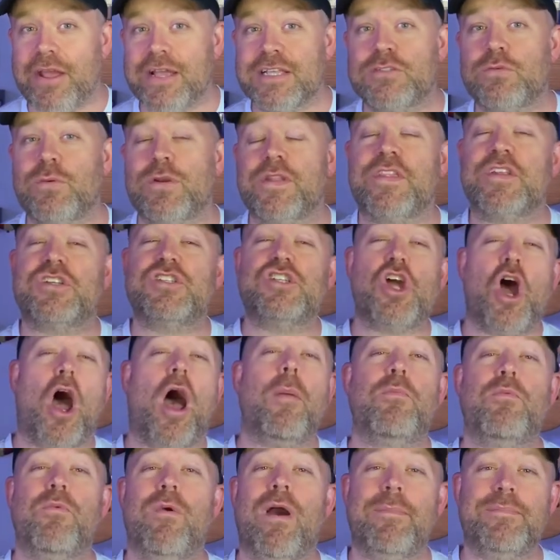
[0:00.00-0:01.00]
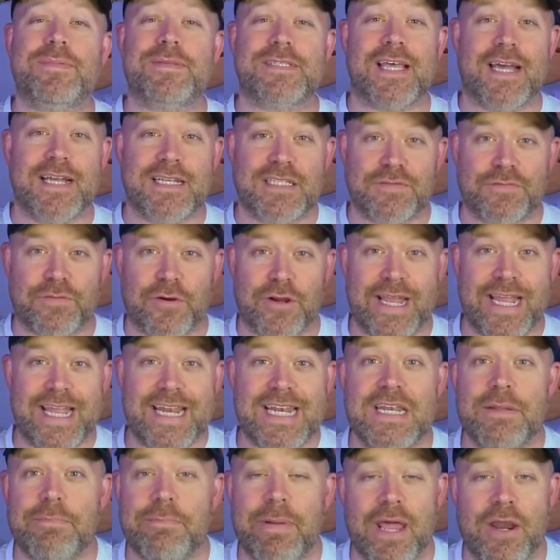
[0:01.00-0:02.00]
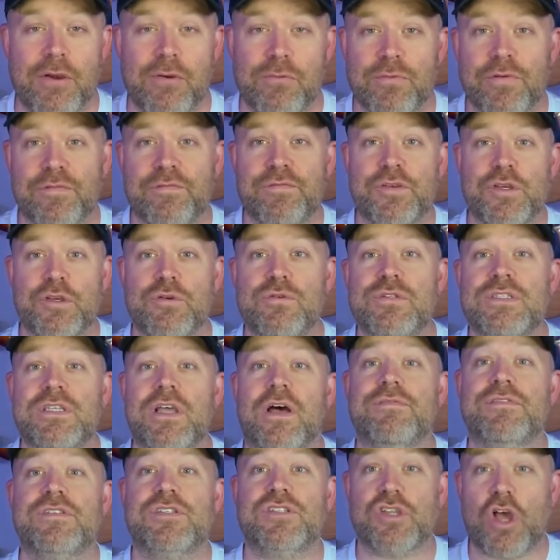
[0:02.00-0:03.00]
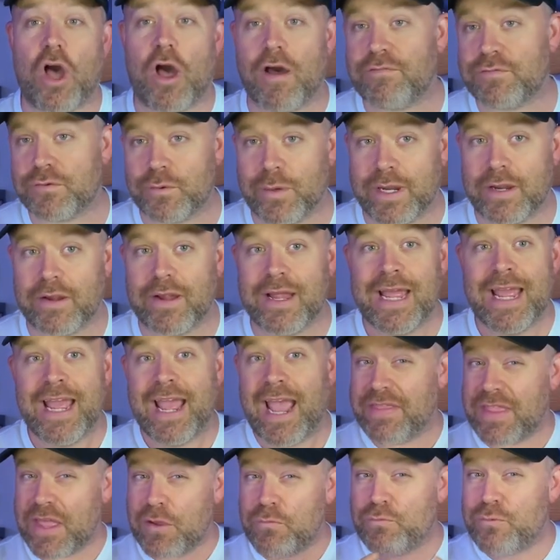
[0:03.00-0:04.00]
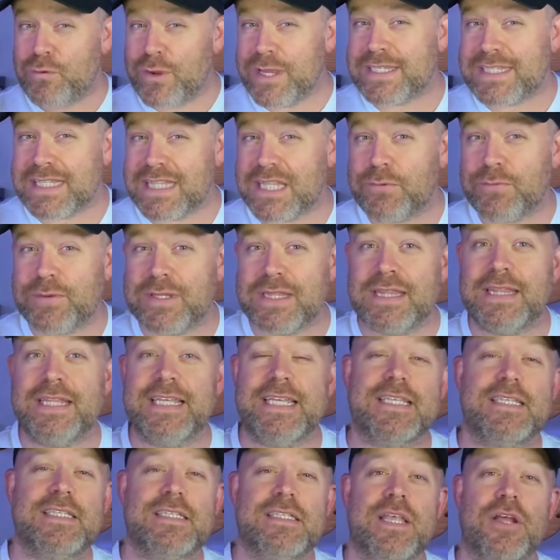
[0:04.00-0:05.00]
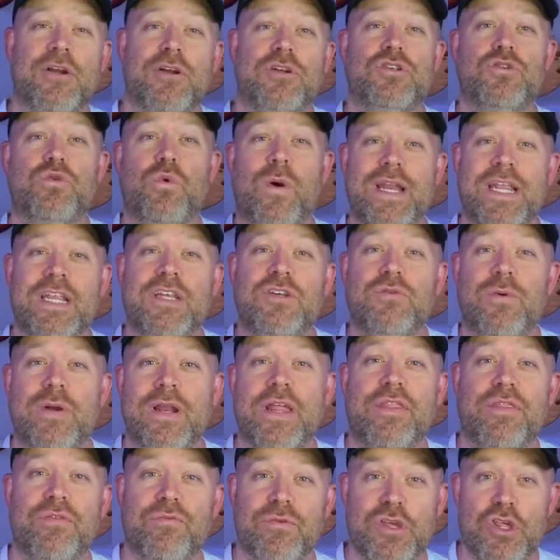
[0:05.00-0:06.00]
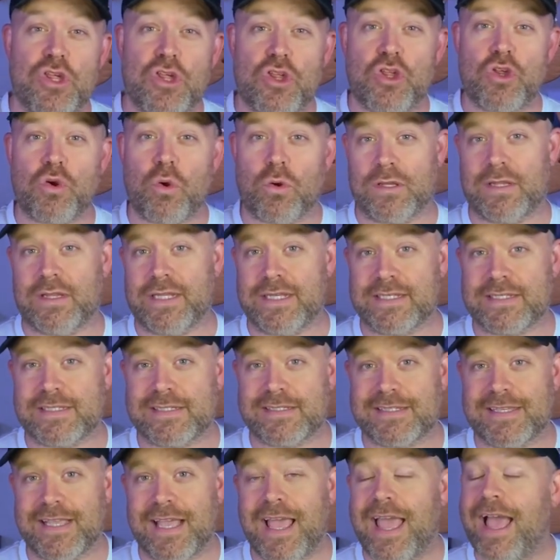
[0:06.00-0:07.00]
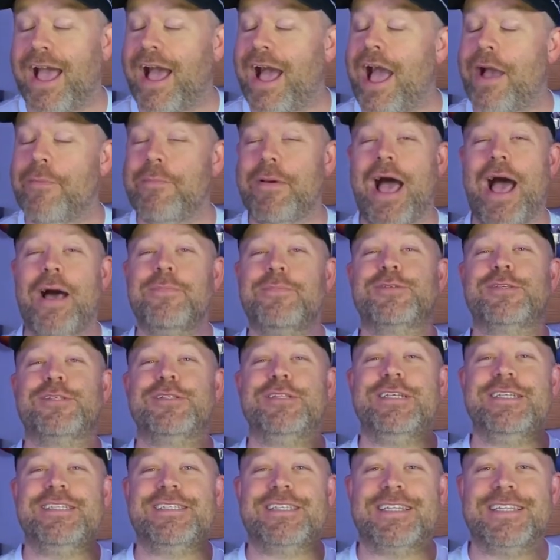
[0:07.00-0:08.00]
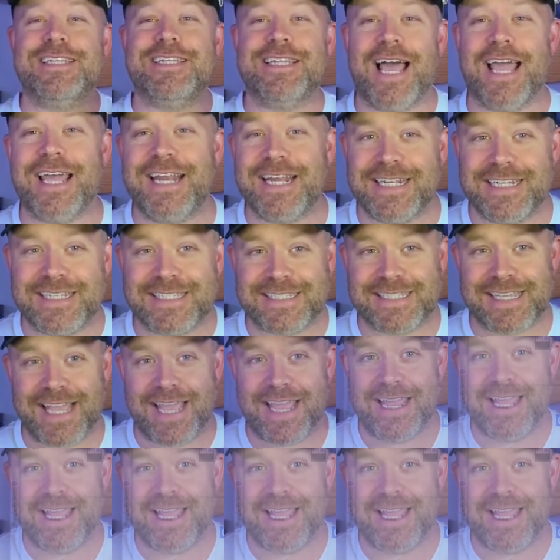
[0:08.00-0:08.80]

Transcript: is one of the top websites for independent reviews of software, and they recently released their 2023 shortlists. I'm absolutely delighted to say